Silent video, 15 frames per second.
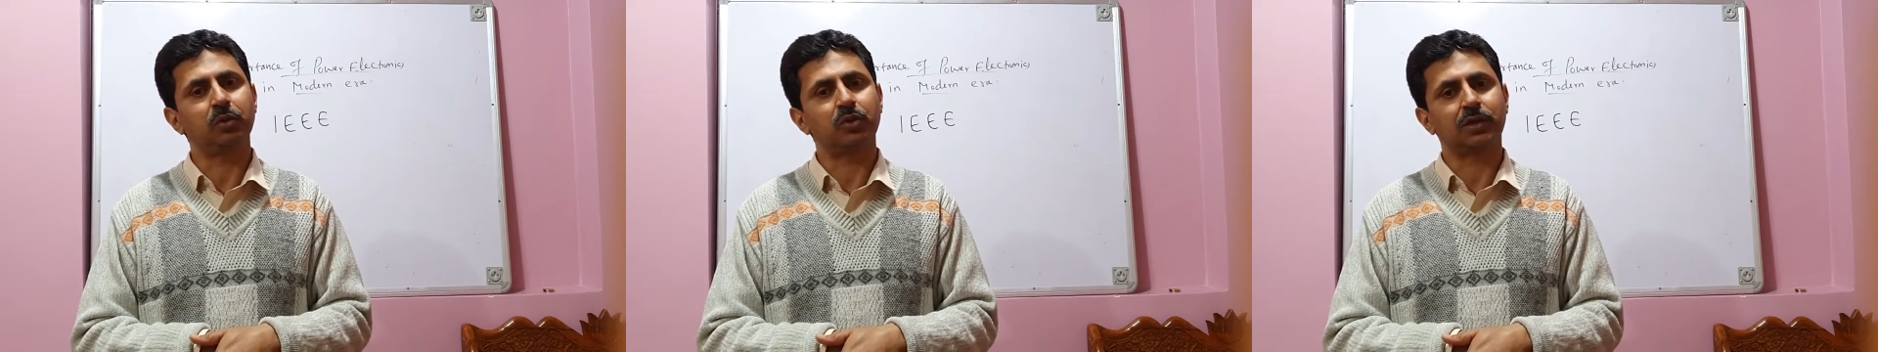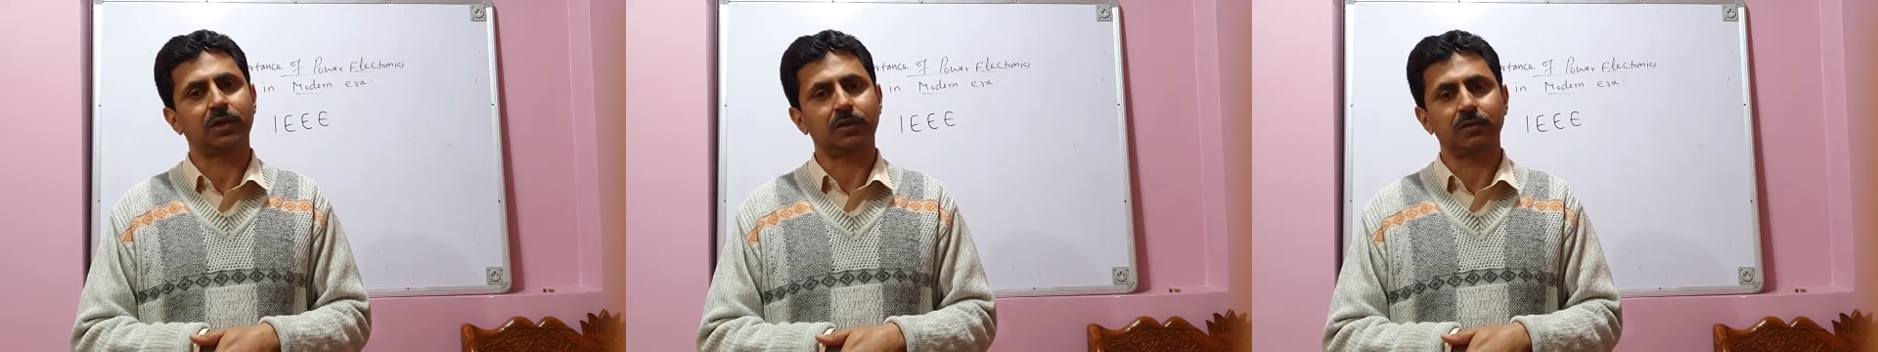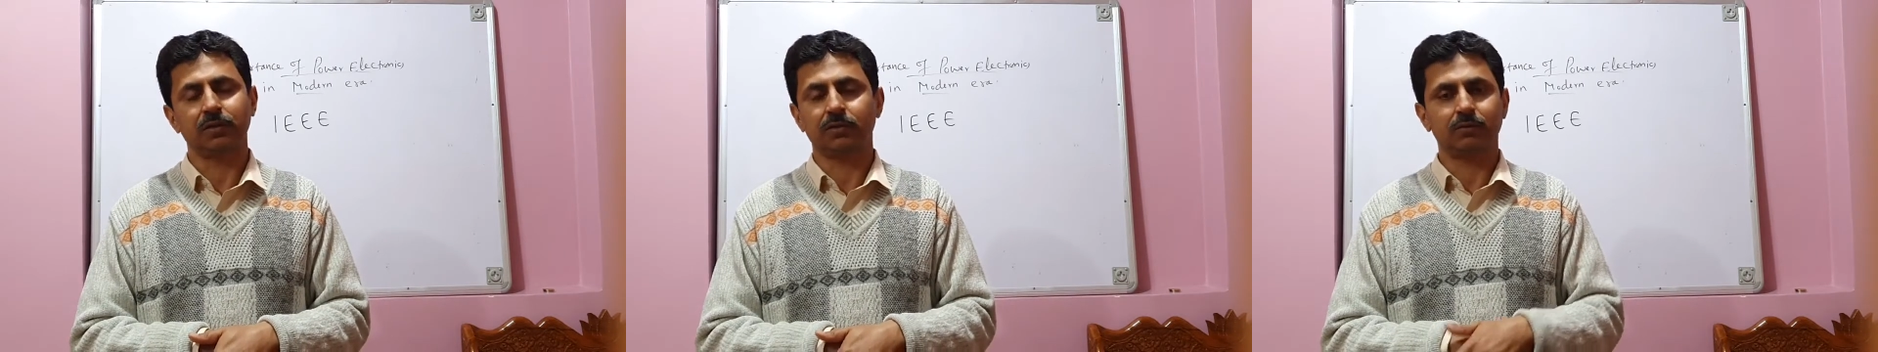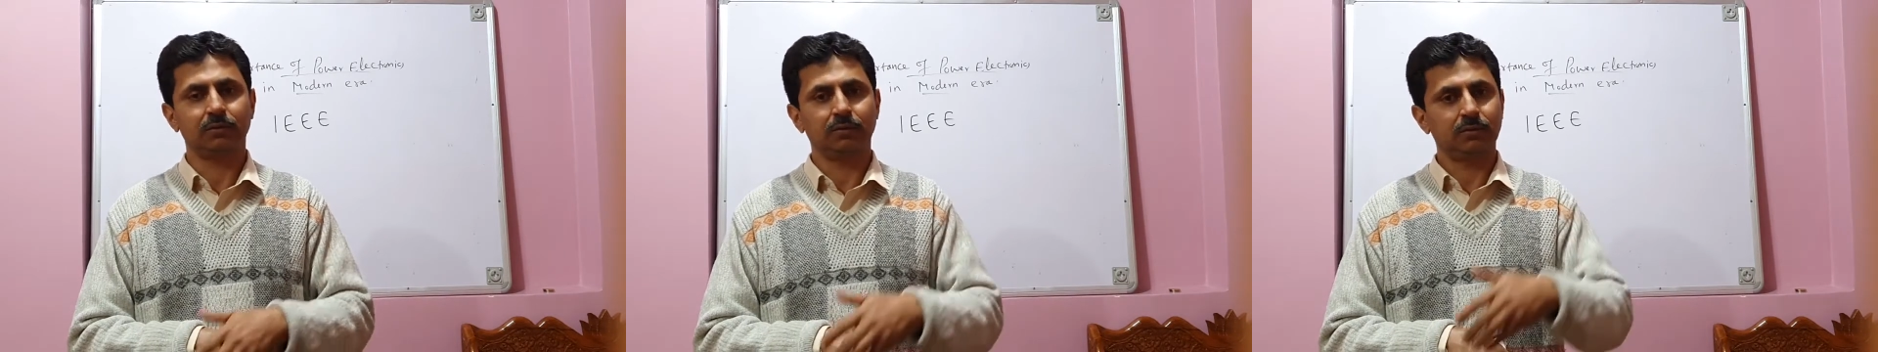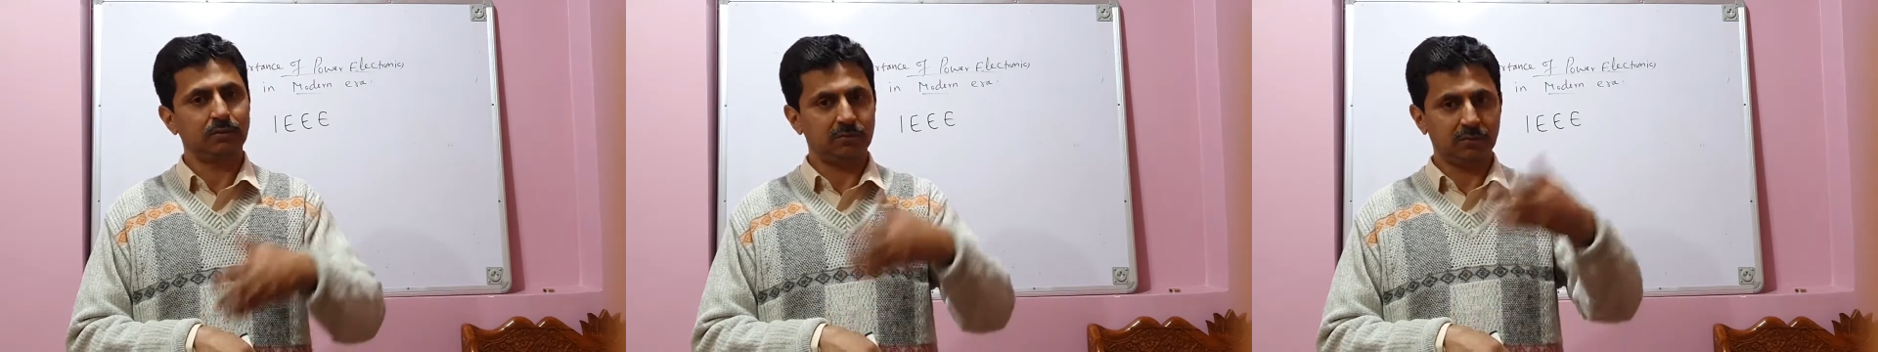gives
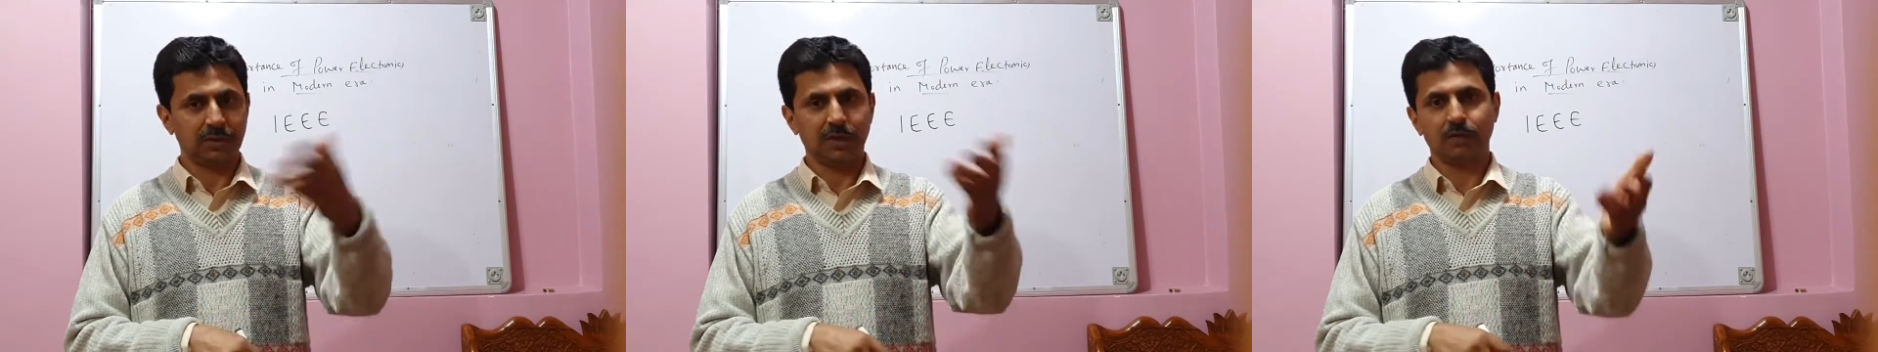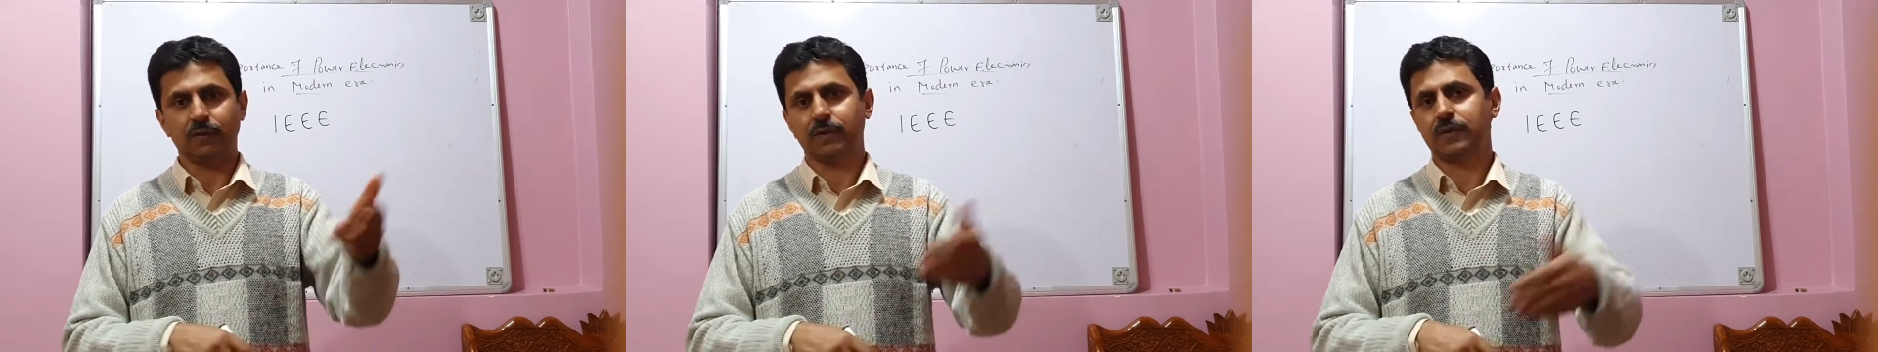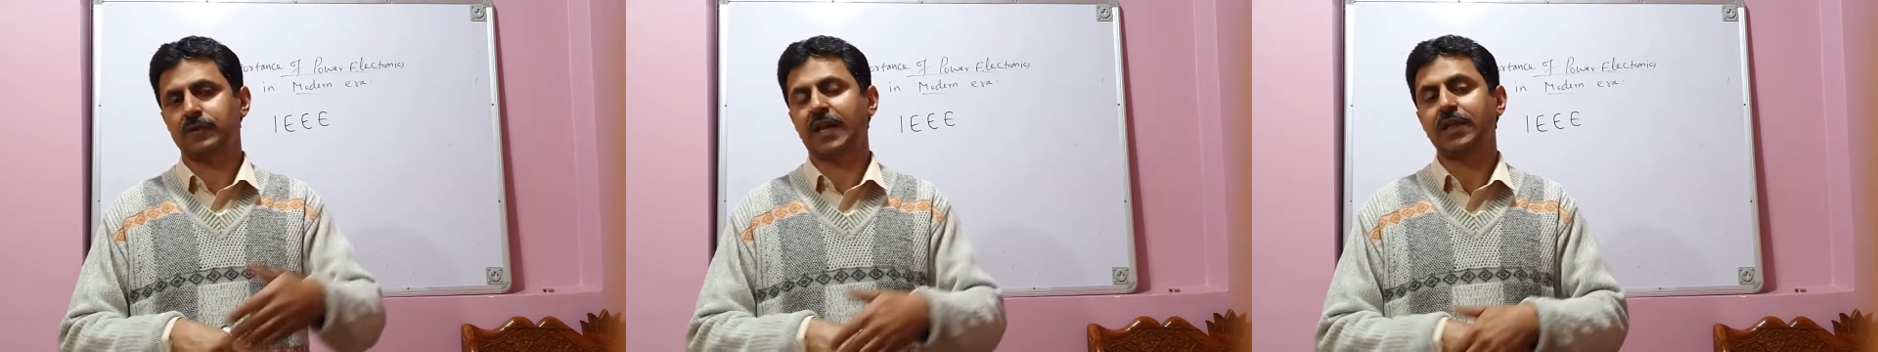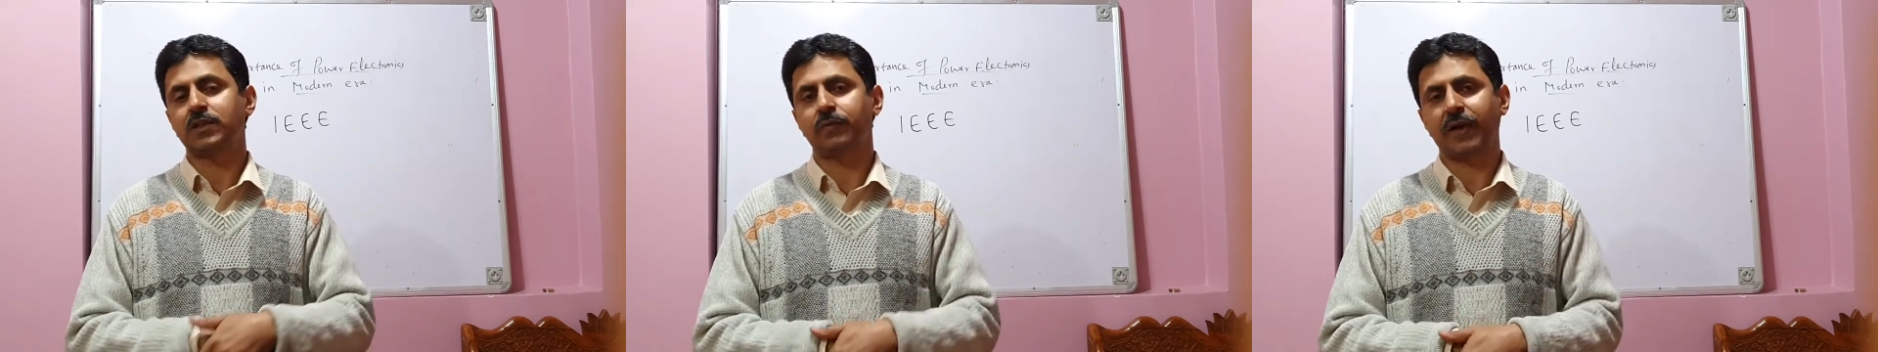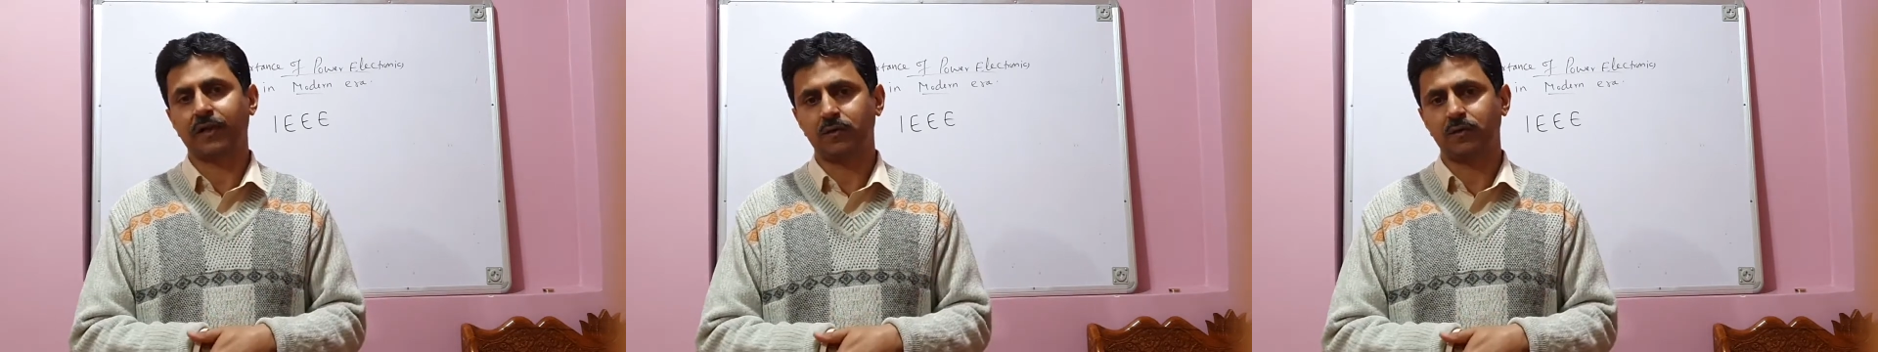satisfactory operation.